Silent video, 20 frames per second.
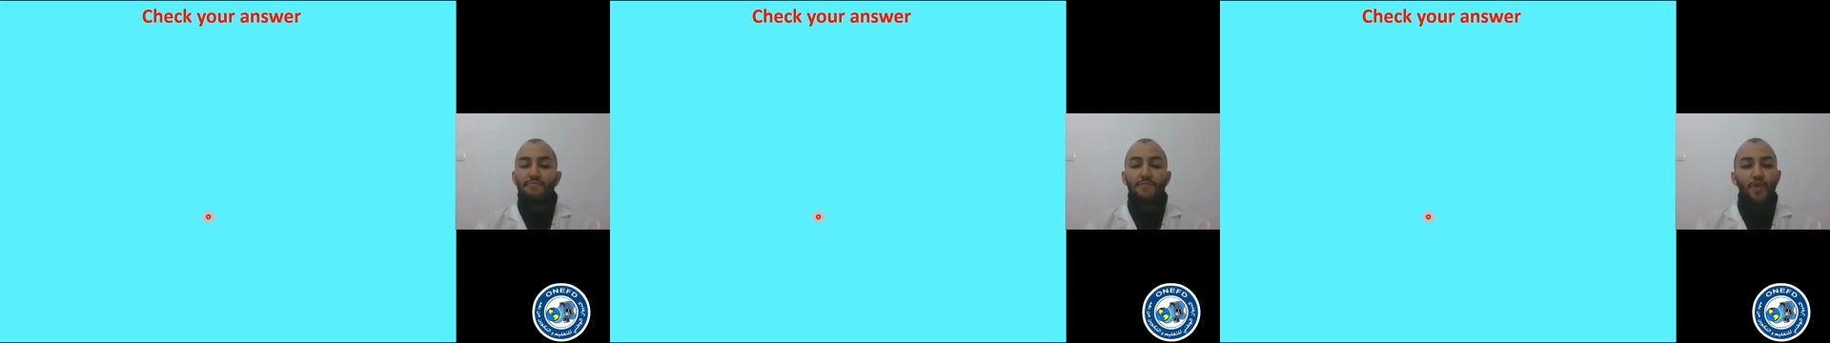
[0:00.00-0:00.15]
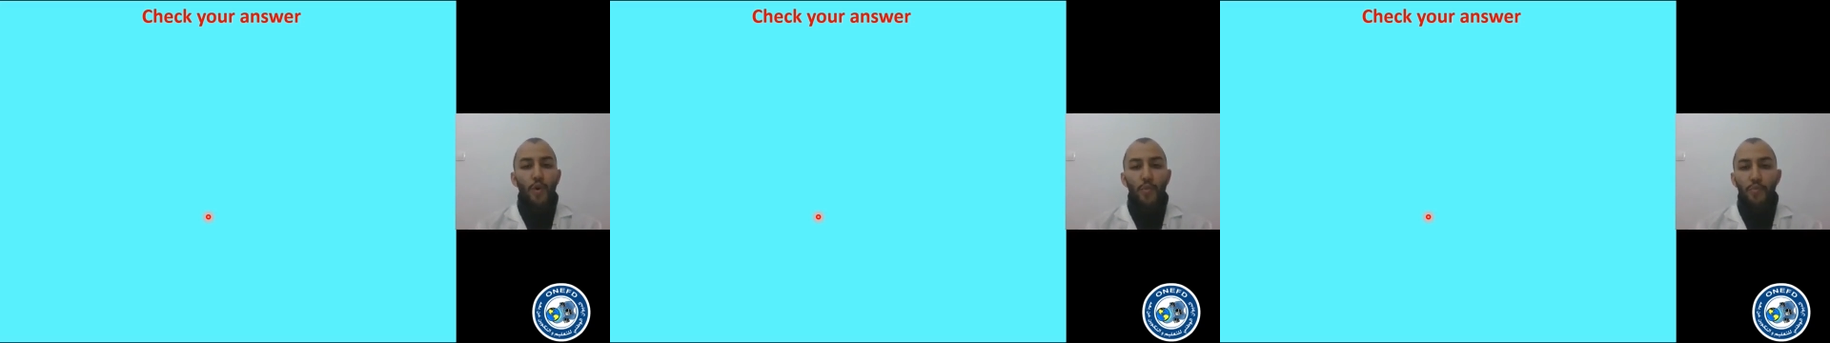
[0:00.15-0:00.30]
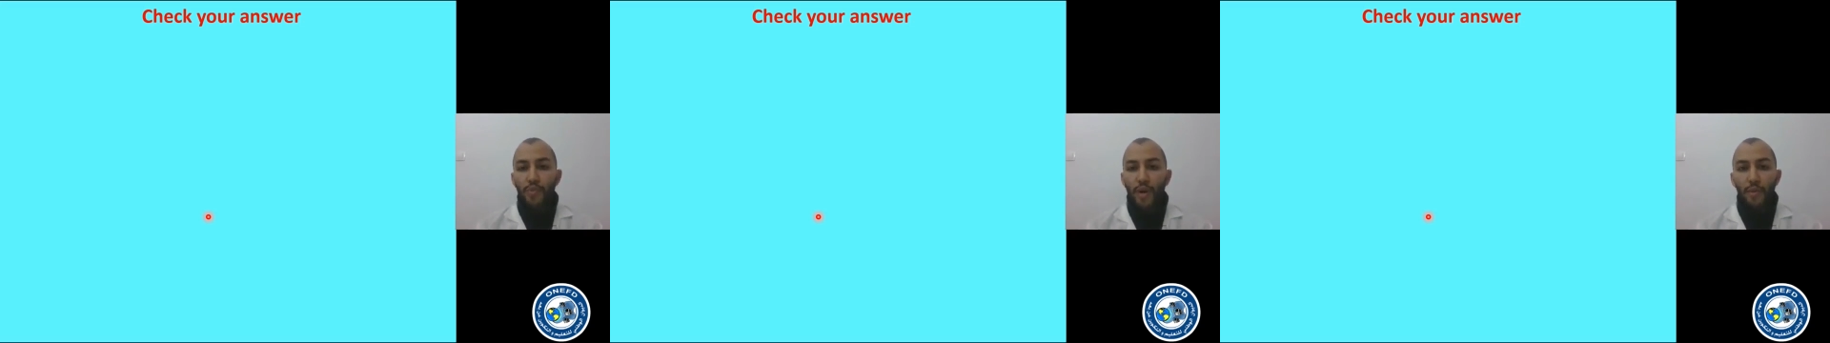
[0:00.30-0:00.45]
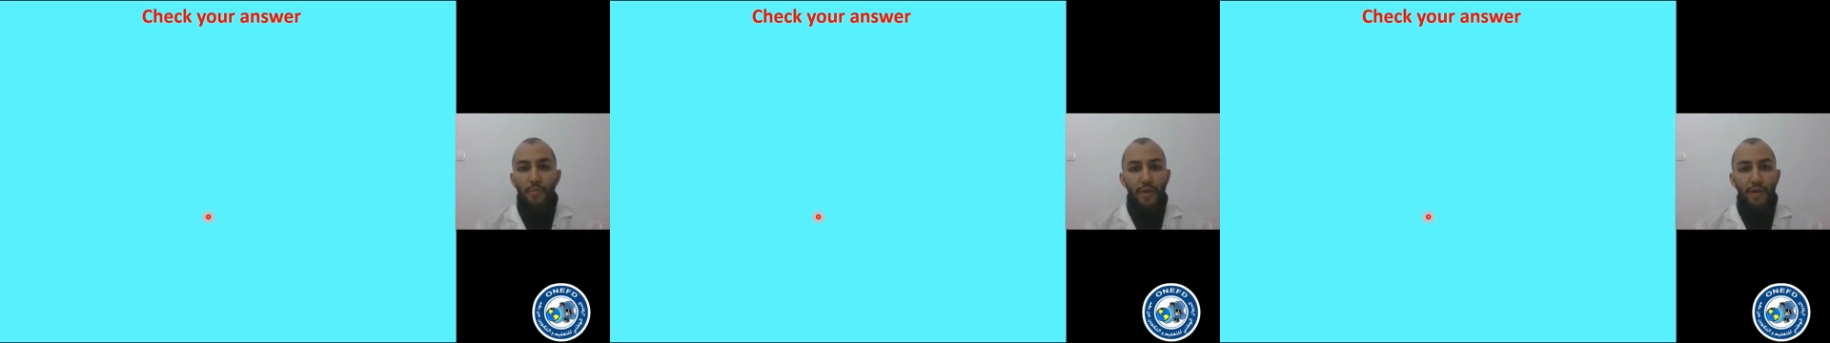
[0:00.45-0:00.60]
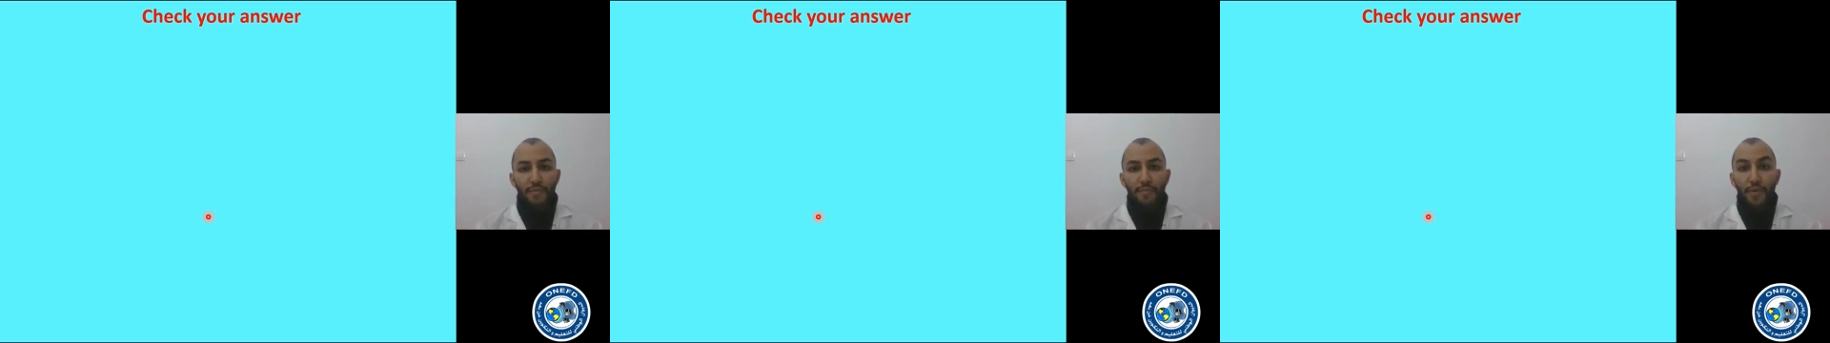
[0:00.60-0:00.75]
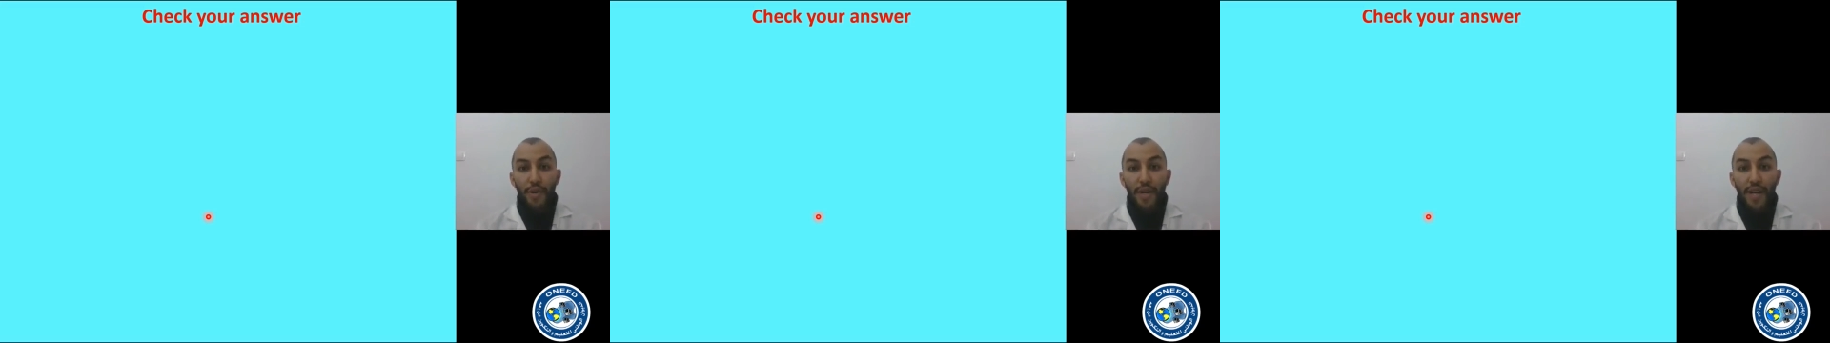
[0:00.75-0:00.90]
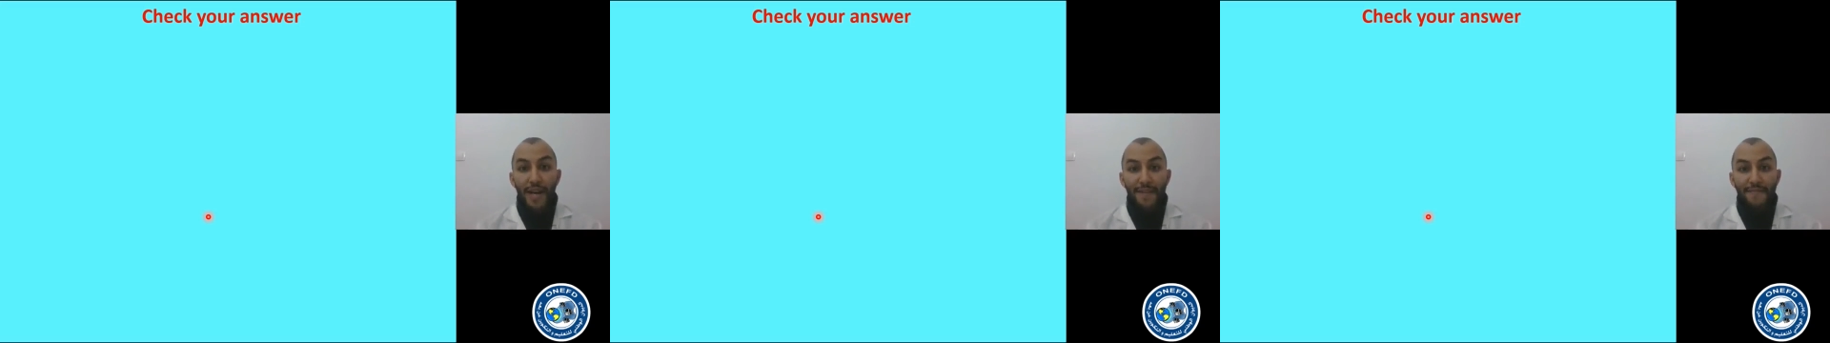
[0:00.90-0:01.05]
no
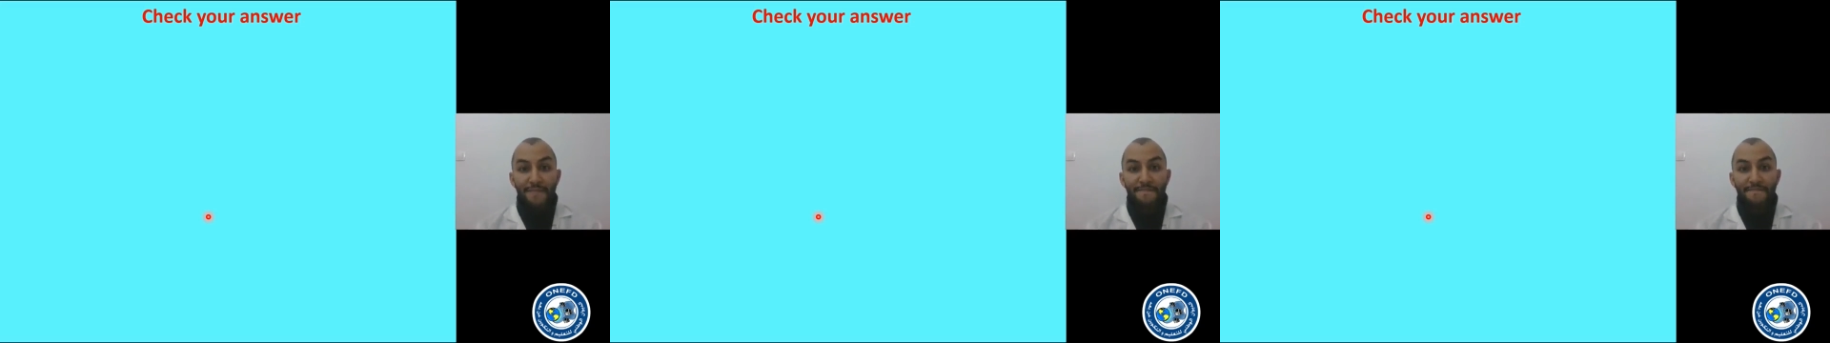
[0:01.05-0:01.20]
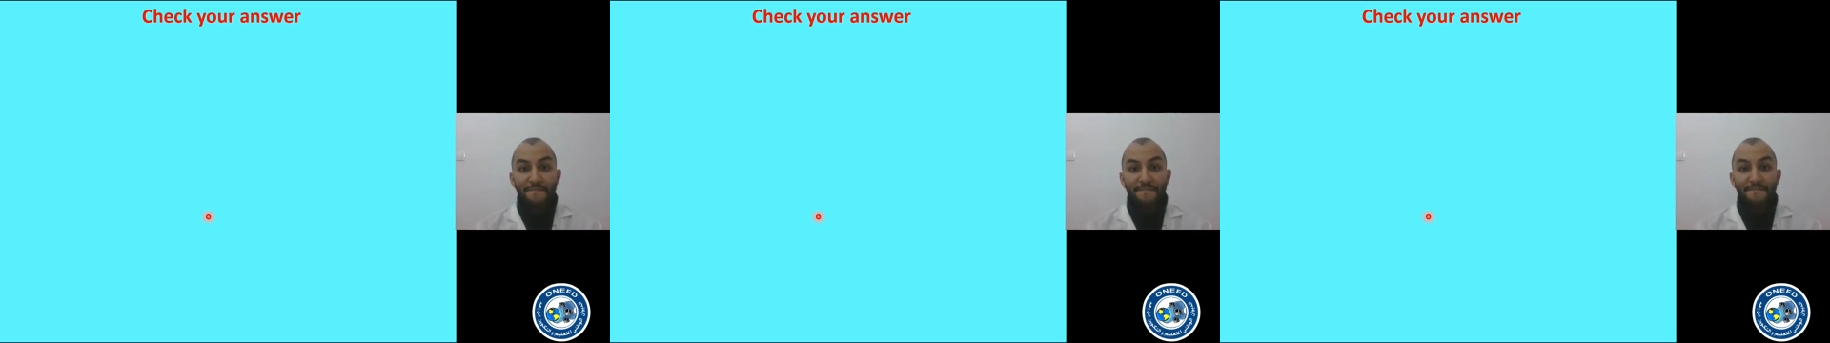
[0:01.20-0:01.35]
problem, okay?